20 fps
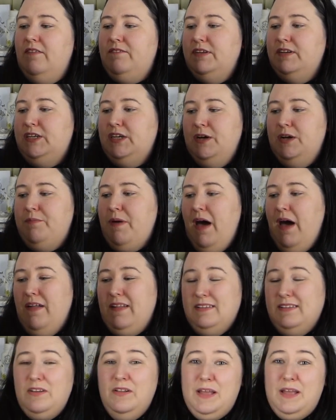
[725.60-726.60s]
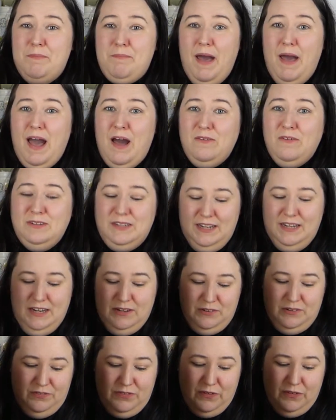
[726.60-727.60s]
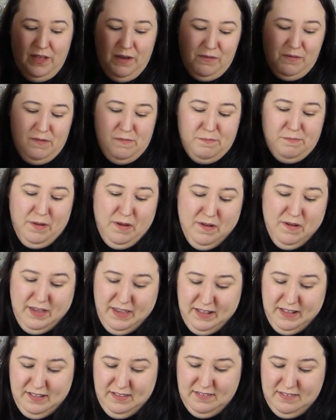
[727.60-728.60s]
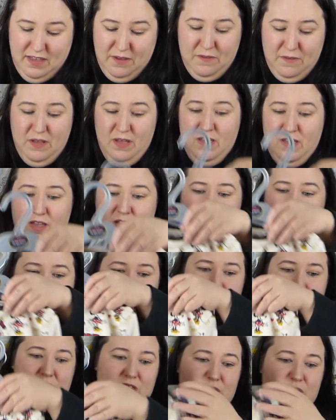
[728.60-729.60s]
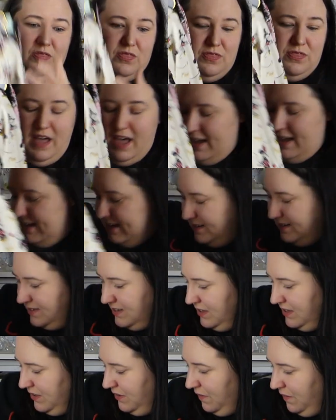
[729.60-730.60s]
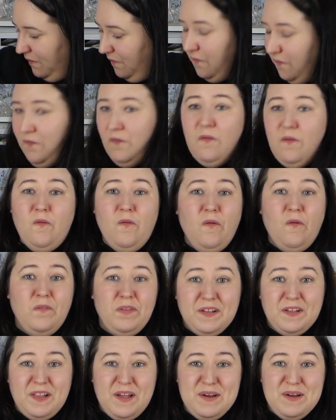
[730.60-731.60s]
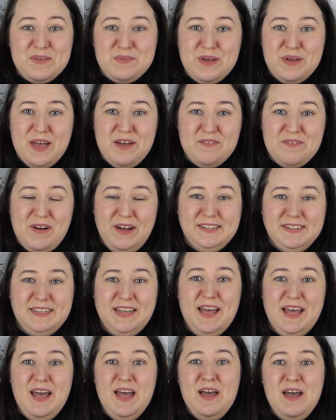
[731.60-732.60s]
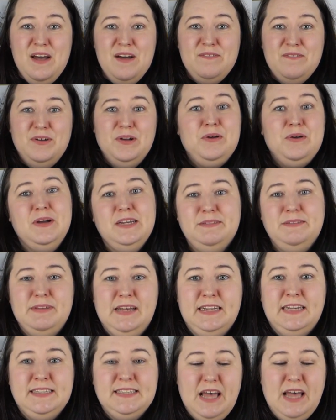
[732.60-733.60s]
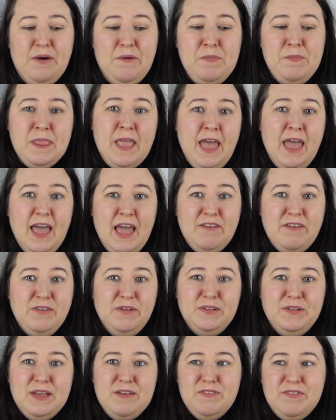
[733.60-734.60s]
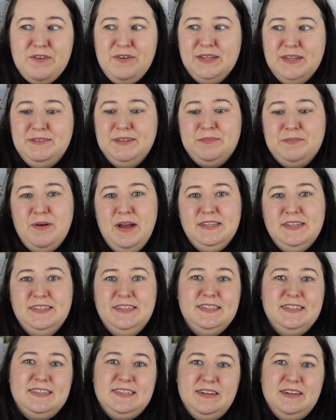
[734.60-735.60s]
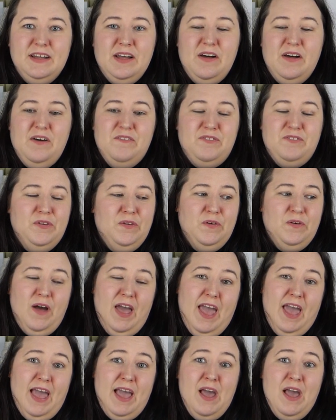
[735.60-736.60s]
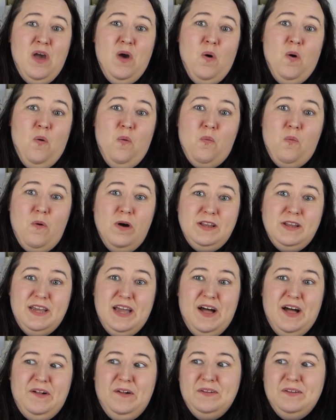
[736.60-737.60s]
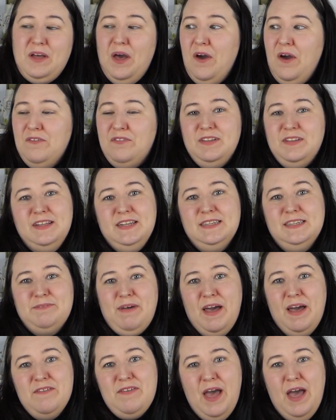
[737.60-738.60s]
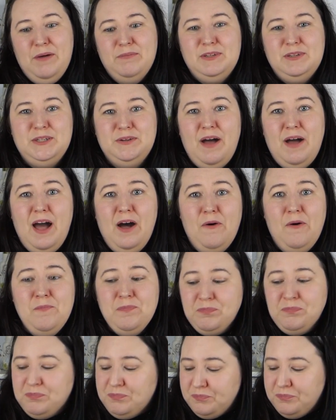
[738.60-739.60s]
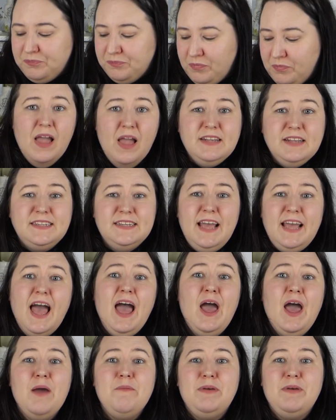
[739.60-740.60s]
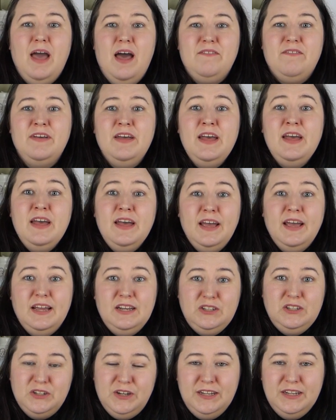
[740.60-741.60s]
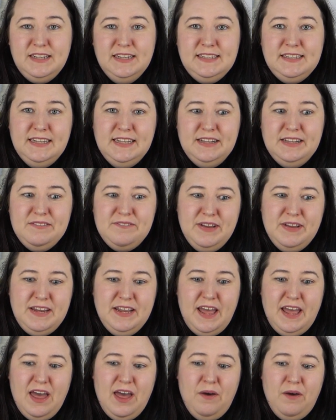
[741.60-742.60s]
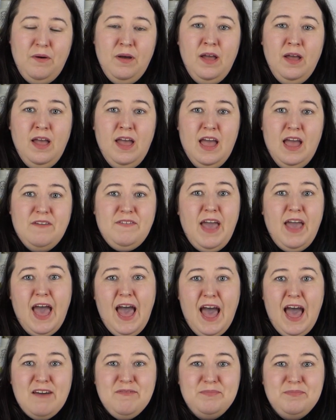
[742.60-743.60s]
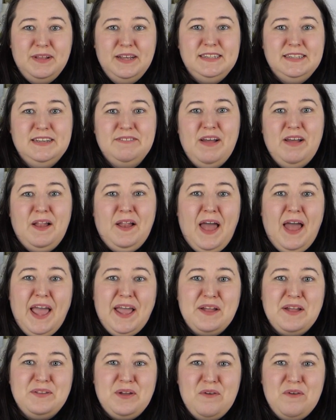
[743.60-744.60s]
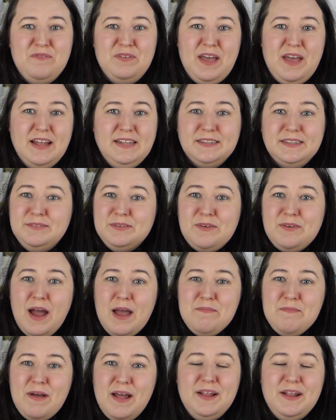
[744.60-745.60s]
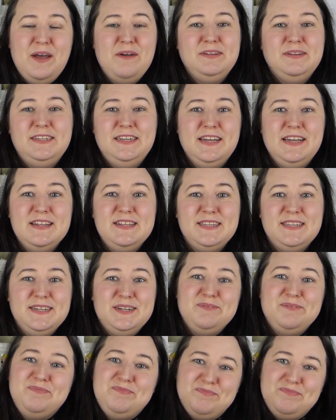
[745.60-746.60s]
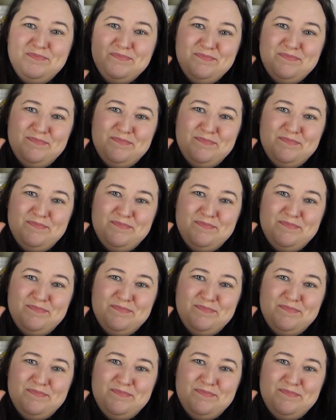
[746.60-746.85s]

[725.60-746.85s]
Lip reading: And for £2, it's only £1 each. We thought that were a bargain. So that is all the clothes we have got her for Christmas. So if you're looking for Christmas presents for a 1 year old, hopefully this might have helped you out. So yeah, I hope you have enjoyed this little video. If you have, please give it a like. Don't forget to subscribe, and I hope to see you again soon.